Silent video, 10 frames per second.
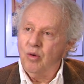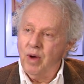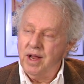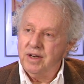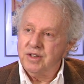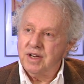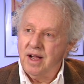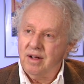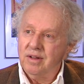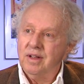
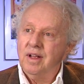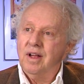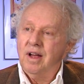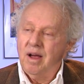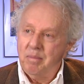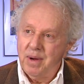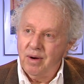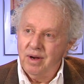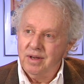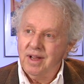grandchild, a
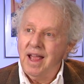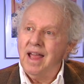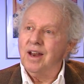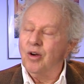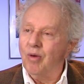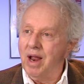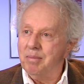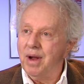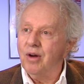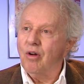parent, and a
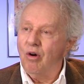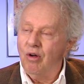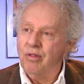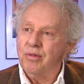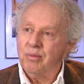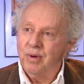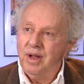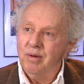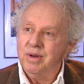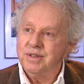grandparent. All
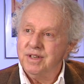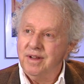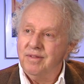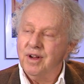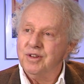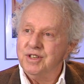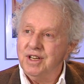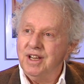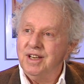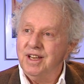three received their
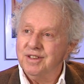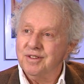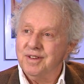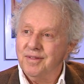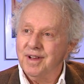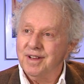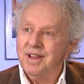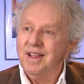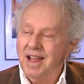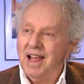GED certificate
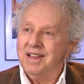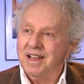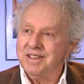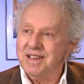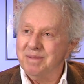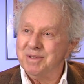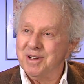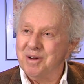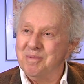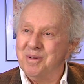at that same
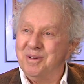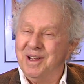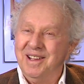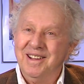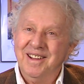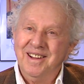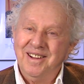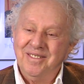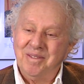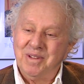ceremony
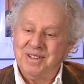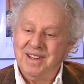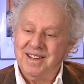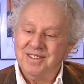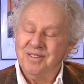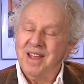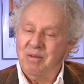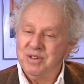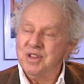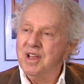from the state. So
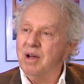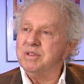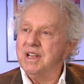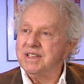it was